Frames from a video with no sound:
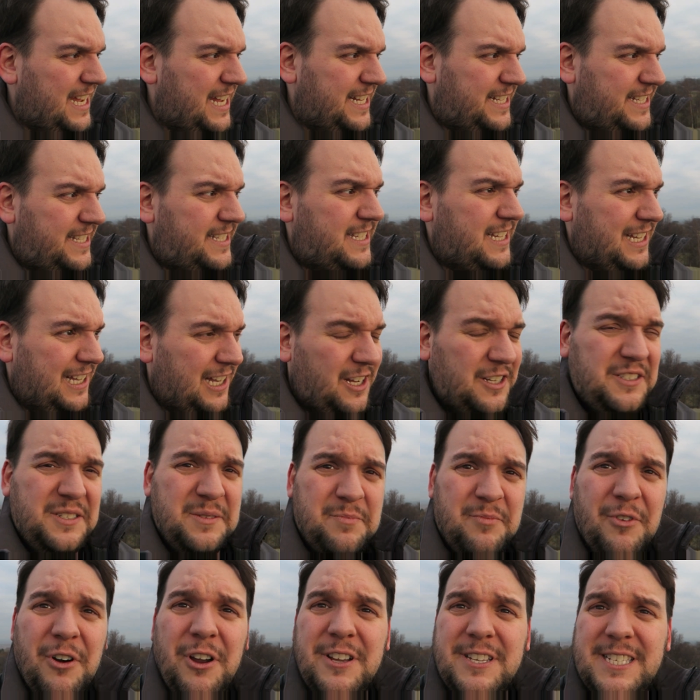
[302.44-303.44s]
it's a lot
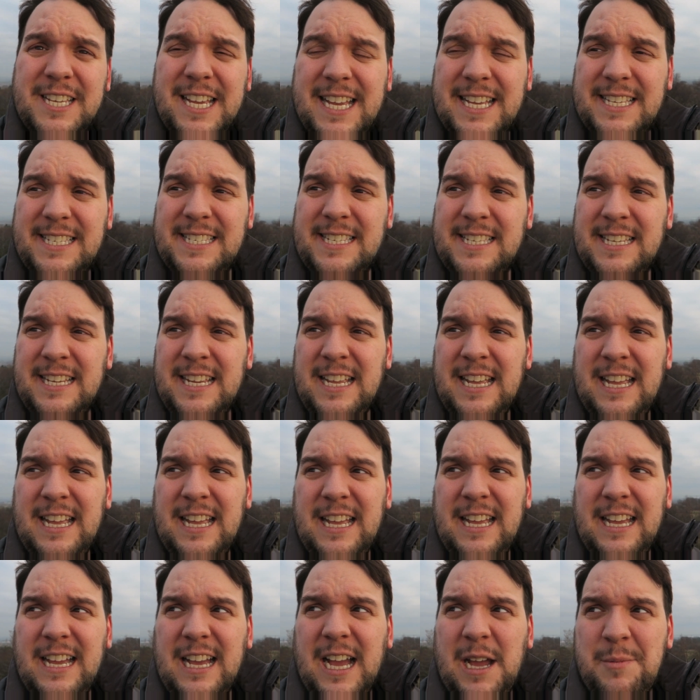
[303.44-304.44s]
to process.
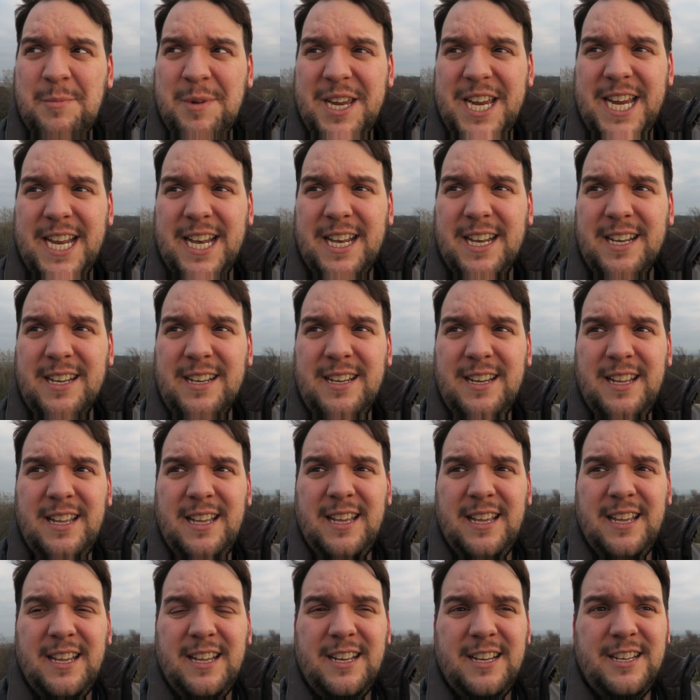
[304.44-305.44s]
I mean,
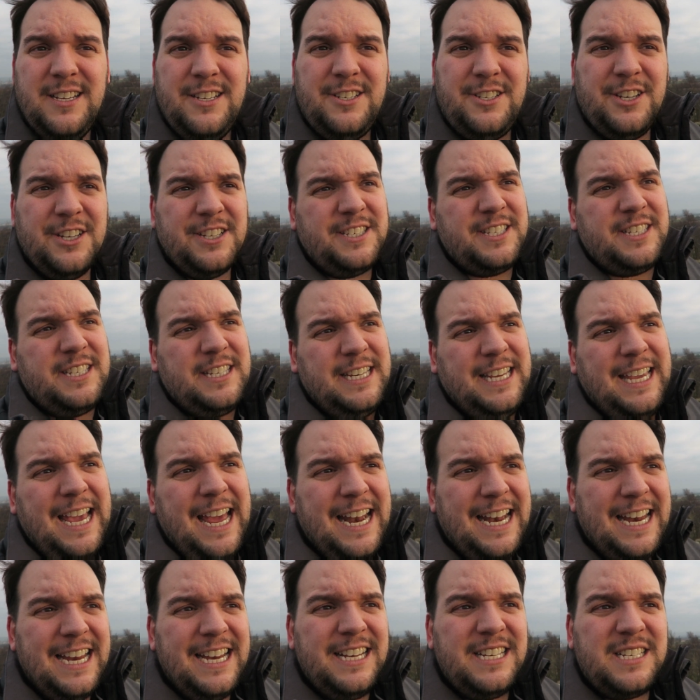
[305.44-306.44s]
just
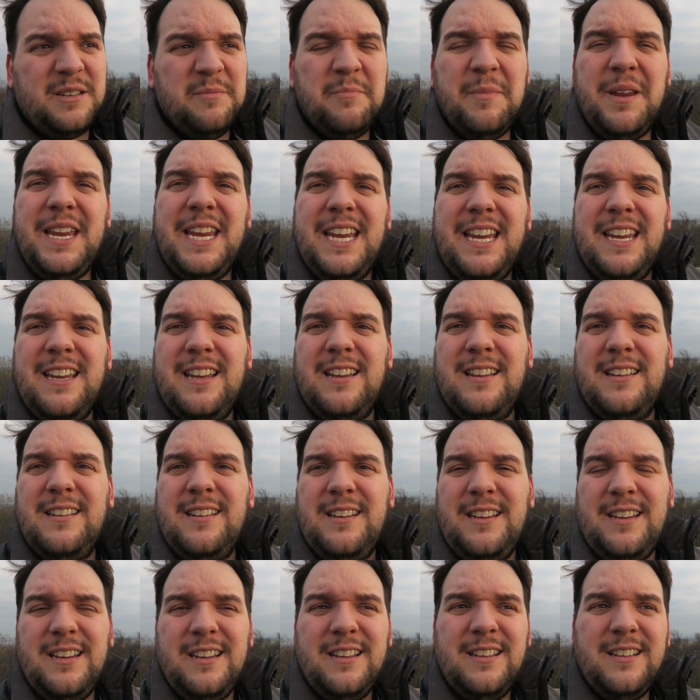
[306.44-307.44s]
getting to meet
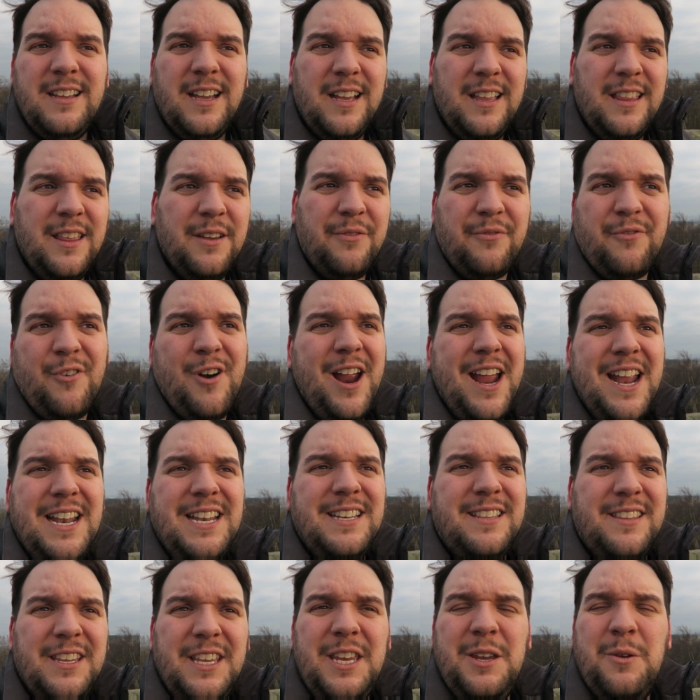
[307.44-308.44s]
a
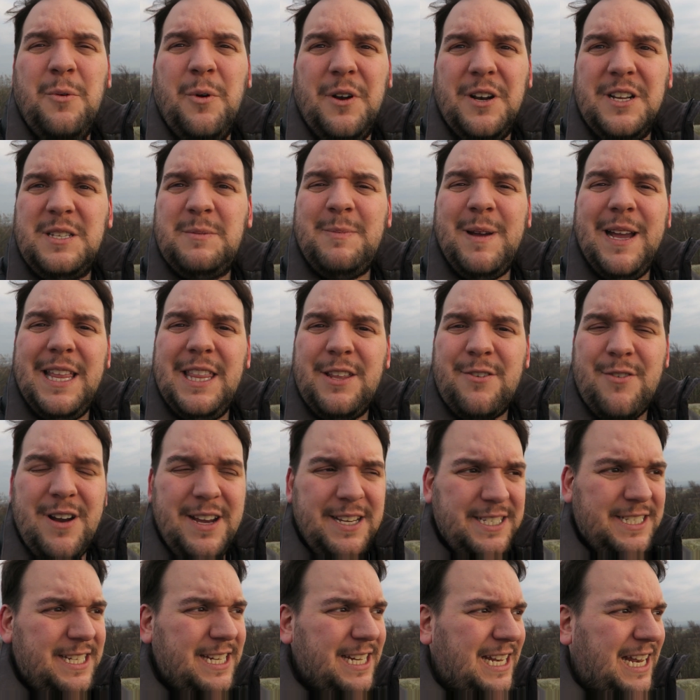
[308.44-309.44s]
friend that you want to spend the
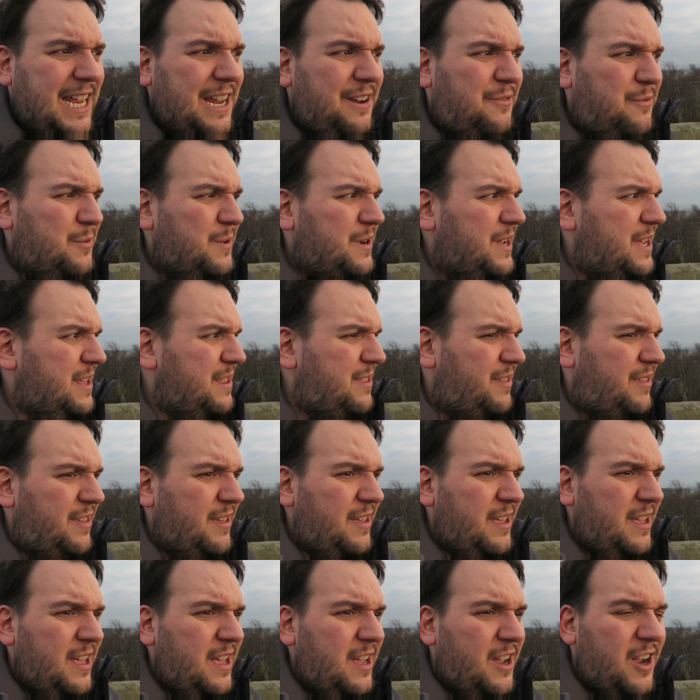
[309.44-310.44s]
rest of your life with
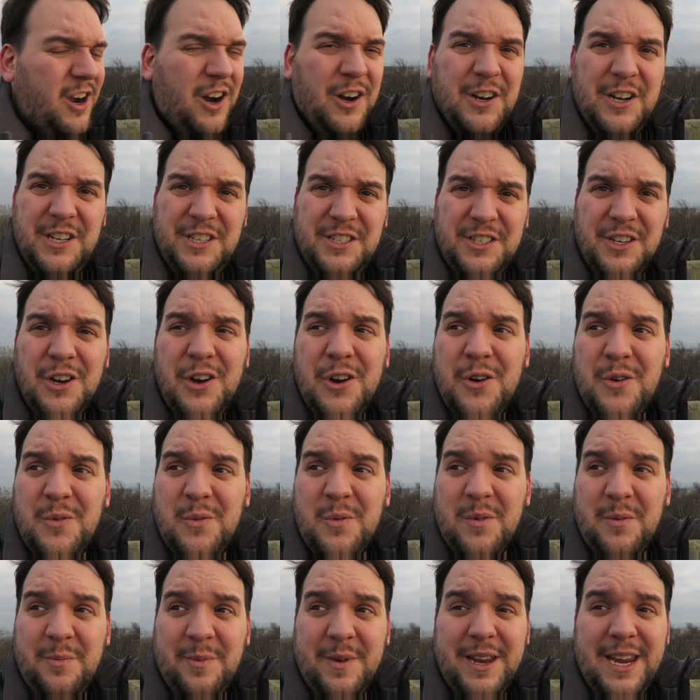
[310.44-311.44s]
on its
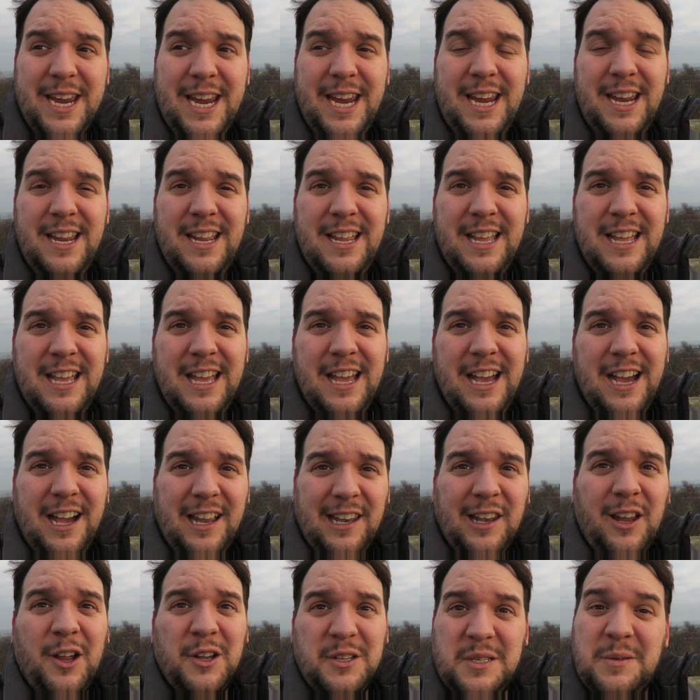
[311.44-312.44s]
own would be
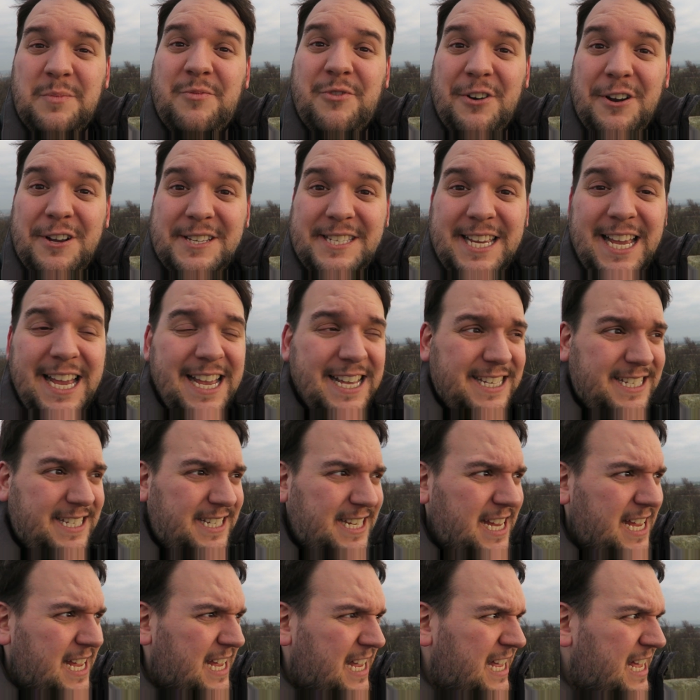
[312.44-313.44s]
a lot to
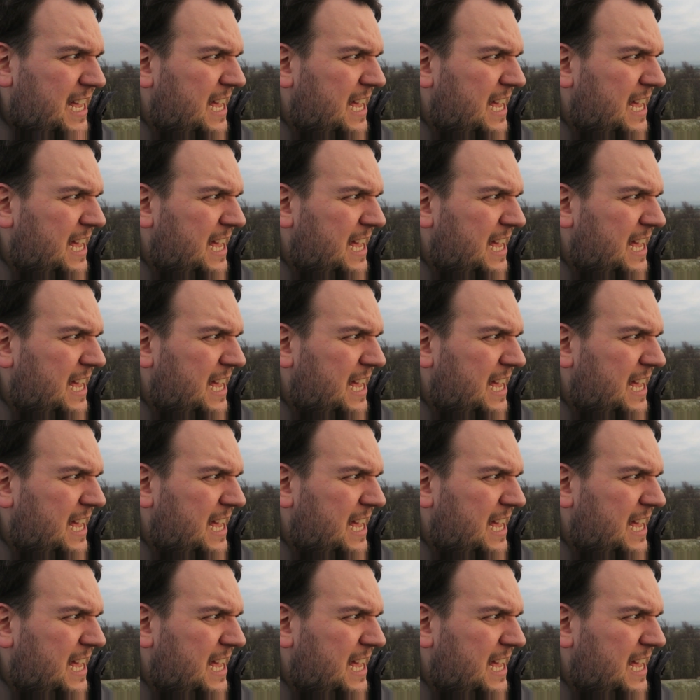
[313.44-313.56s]
process,